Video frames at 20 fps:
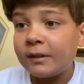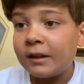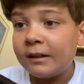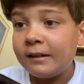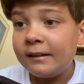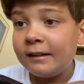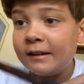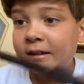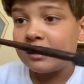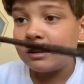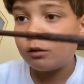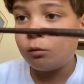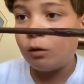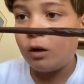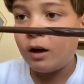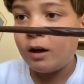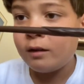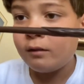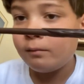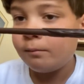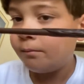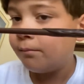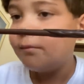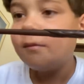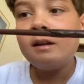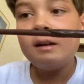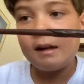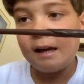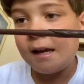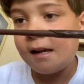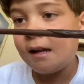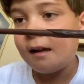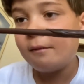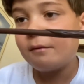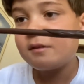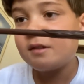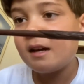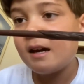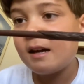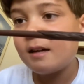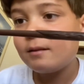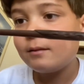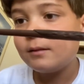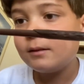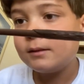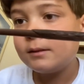this is a wand, 8 out of 10,